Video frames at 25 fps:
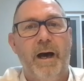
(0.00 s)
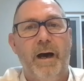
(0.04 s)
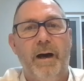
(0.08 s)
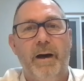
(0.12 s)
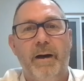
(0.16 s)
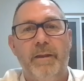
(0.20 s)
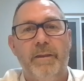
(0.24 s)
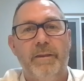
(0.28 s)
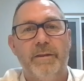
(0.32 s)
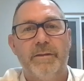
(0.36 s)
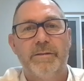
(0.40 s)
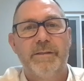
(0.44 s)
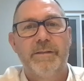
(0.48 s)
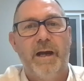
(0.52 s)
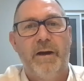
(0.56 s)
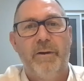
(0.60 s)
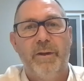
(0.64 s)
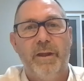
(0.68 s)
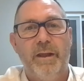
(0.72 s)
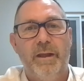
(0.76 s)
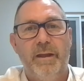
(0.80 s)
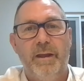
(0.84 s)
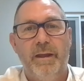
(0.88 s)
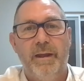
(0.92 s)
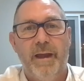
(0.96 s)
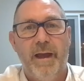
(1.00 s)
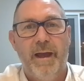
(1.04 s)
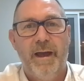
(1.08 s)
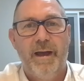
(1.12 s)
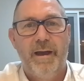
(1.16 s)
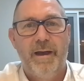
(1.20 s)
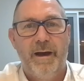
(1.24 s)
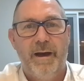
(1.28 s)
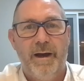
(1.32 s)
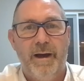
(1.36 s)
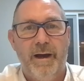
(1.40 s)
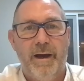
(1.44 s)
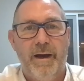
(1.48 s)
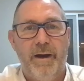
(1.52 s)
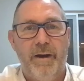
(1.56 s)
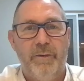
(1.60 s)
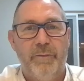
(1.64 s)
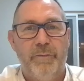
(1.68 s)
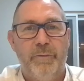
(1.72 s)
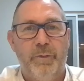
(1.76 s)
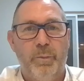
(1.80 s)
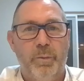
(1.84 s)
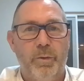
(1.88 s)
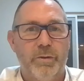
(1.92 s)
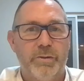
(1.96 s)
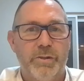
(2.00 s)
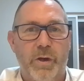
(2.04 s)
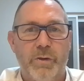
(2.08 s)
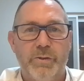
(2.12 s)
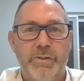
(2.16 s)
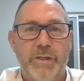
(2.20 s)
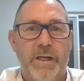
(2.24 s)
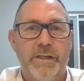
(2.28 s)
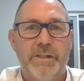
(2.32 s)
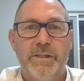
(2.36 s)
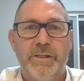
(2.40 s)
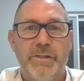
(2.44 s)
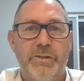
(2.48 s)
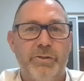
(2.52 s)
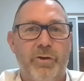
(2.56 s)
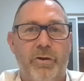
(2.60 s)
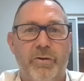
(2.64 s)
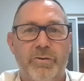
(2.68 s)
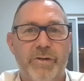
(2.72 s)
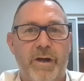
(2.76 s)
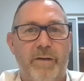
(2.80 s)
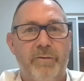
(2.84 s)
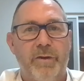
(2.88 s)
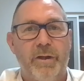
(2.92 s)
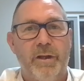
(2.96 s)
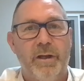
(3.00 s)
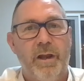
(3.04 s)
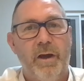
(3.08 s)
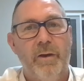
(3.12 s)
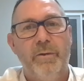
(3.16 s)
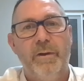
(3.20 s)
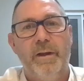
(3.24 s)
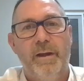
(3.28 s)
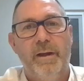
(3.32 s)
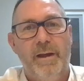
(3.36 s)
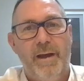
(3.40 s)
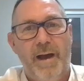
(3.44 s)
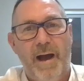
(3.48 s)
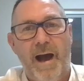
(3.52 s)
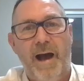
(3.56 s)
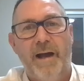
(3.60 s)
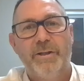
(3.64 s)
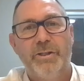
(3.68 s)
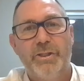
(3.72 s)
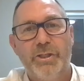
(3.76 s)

uh, and the Saudi uh, Football Association is not travelling alone.